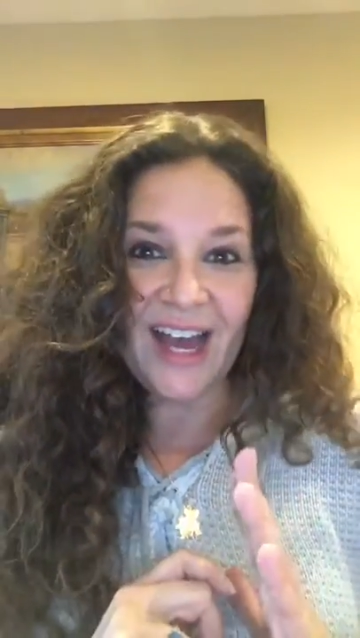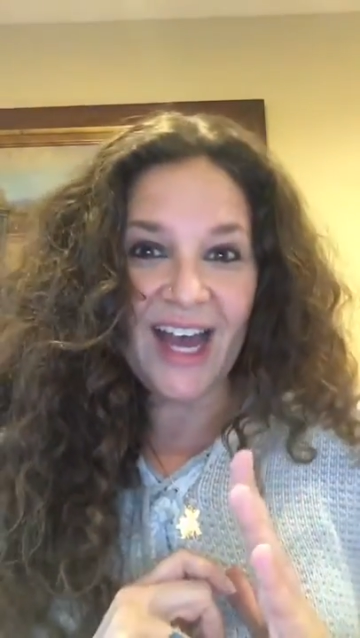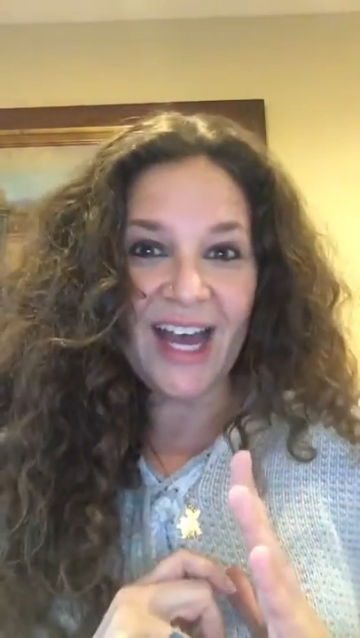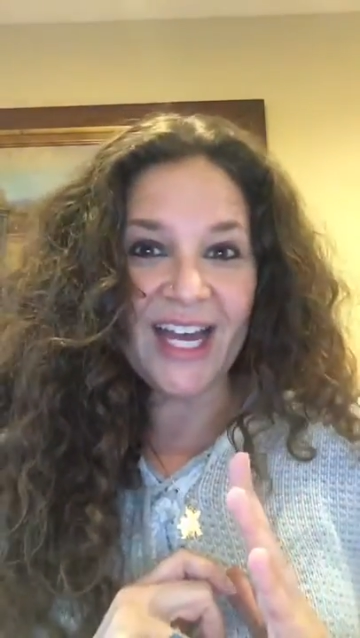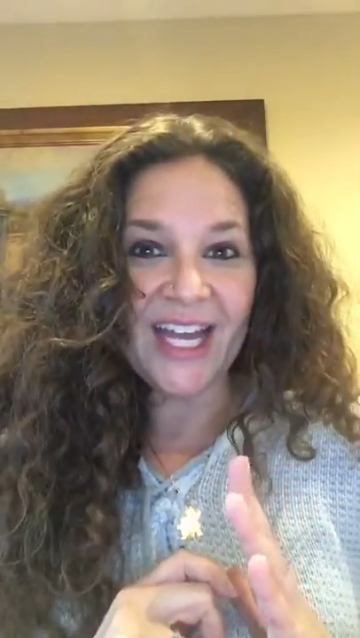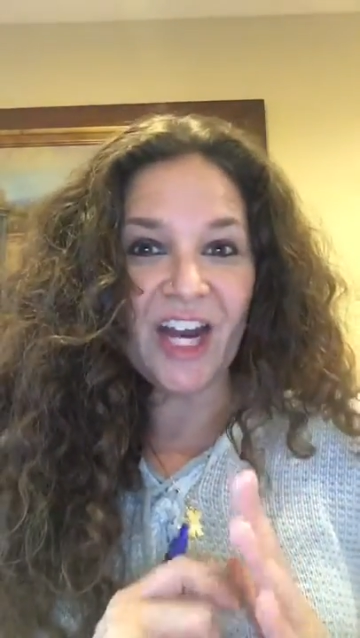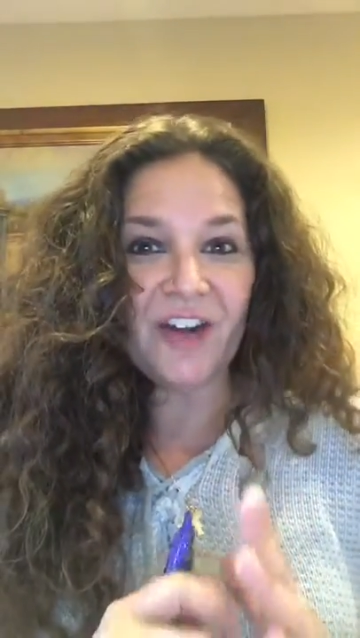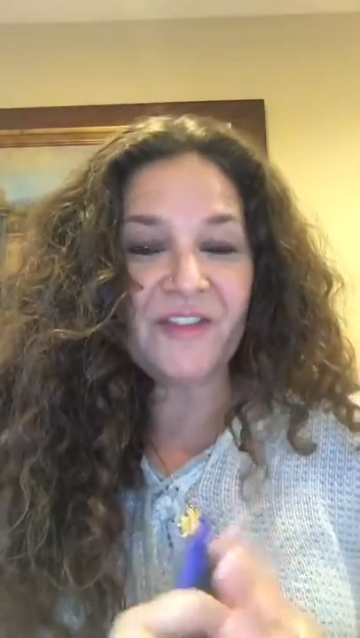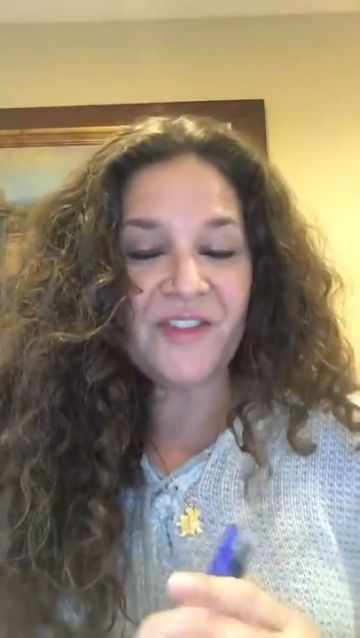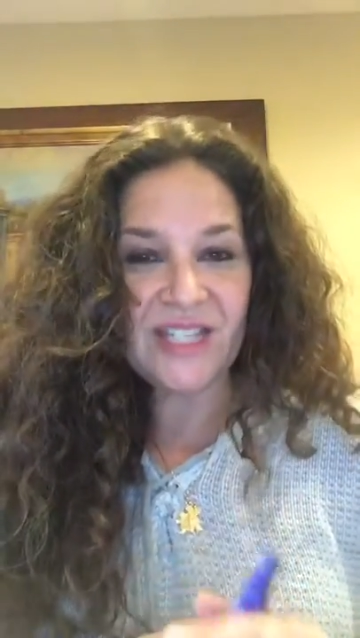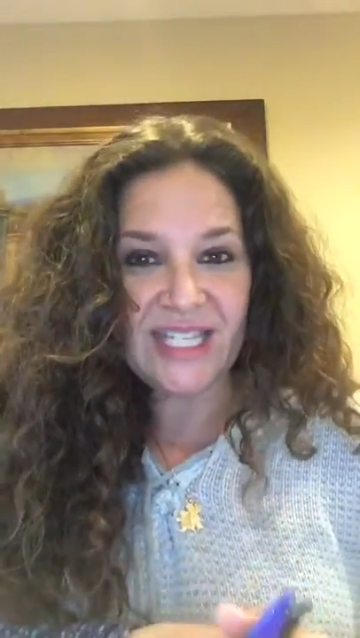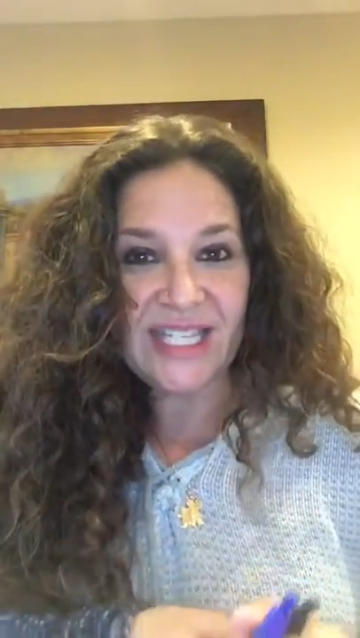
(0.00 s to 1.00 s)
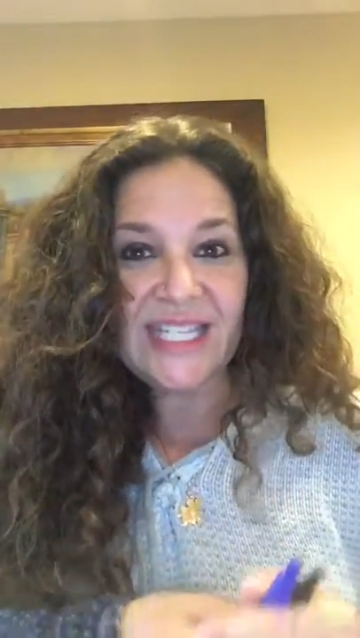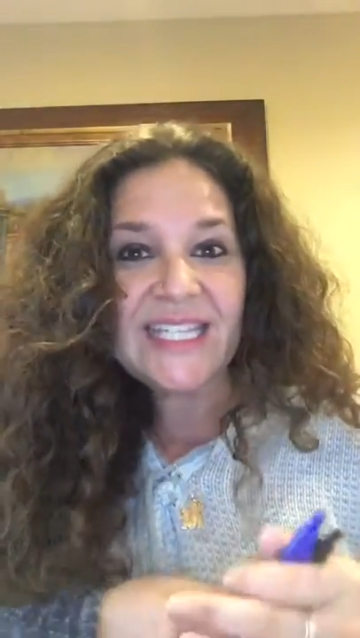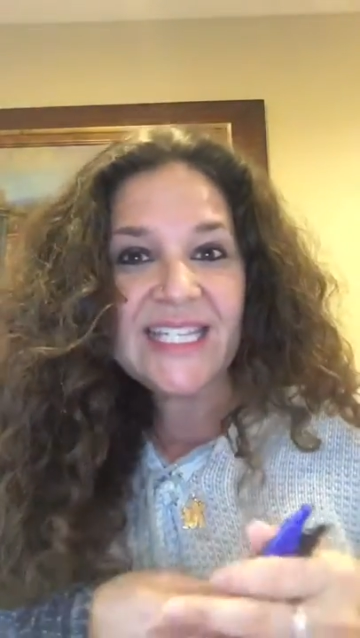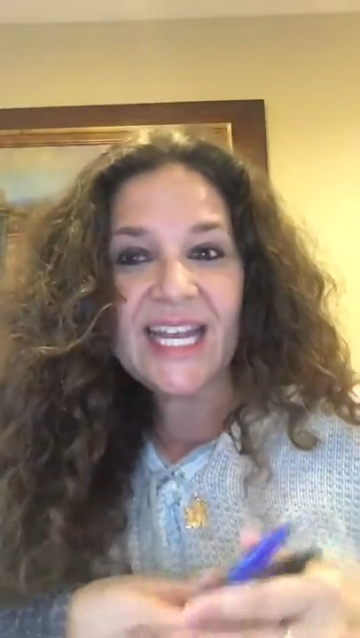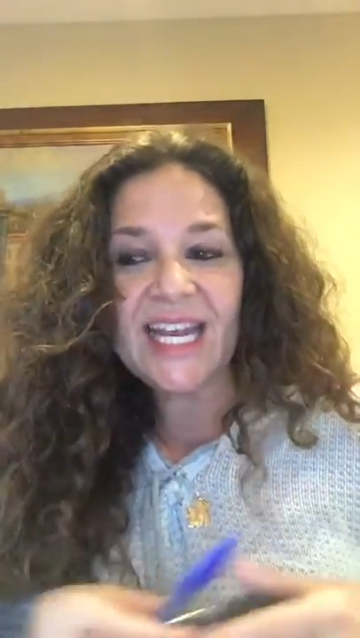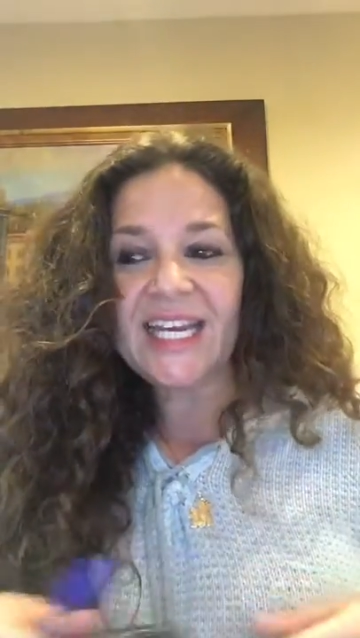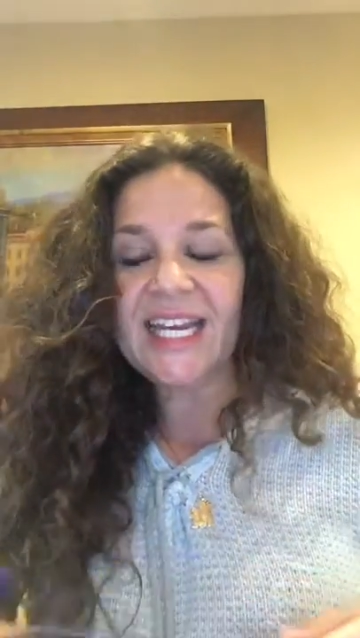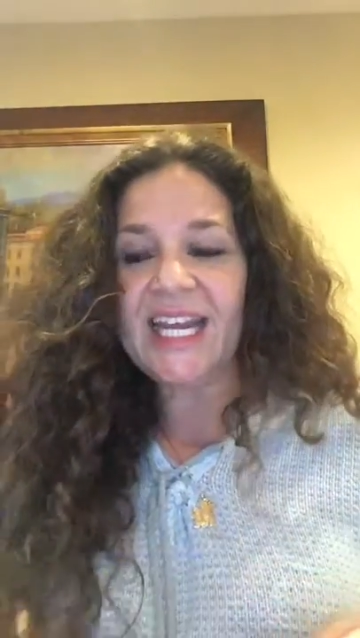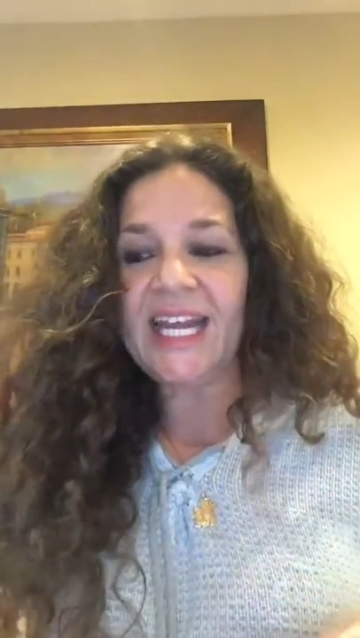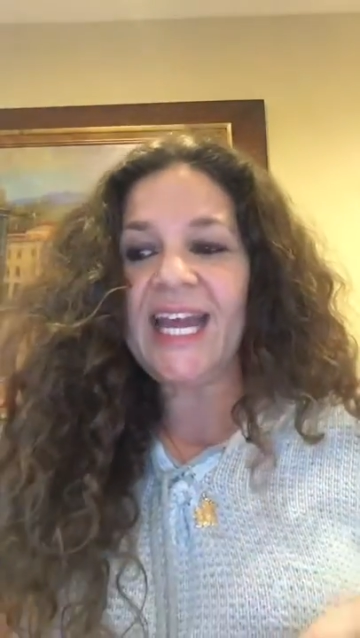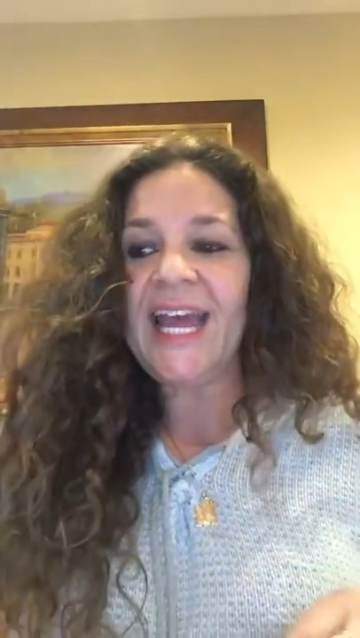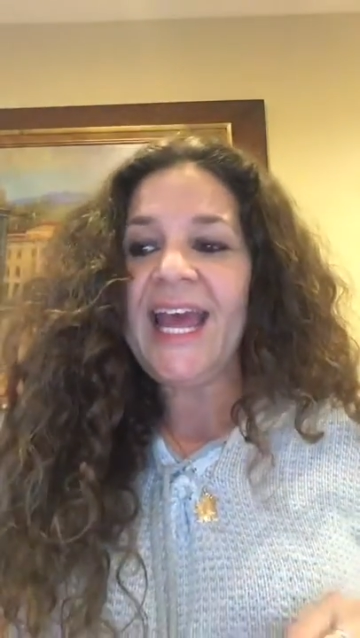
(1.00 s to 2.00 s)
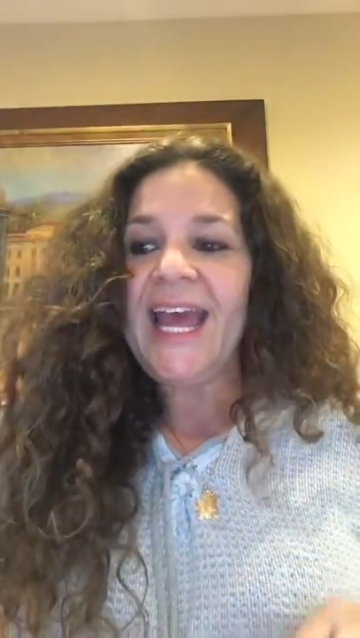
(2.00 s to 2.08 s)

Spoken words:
I are facilitating